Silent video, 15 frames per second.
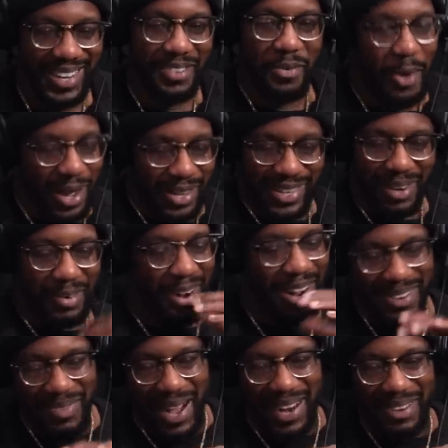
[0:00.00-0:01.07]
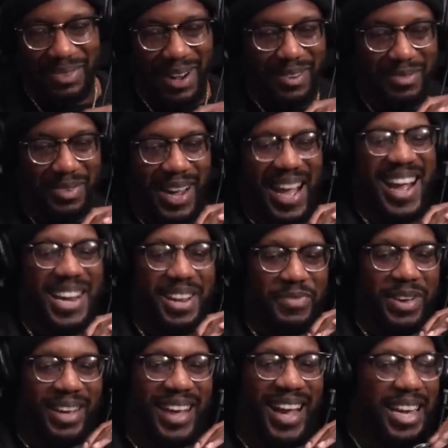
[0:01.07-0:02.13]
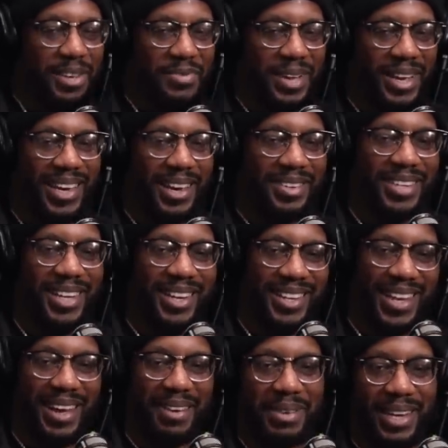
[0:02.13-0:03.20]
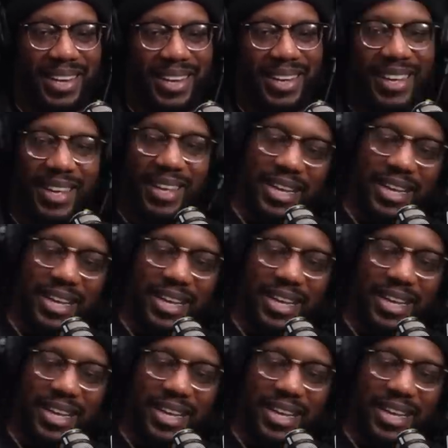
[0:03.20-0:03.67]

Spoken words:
What? I'm on, man, bro. What? Anything Keith says. You get me?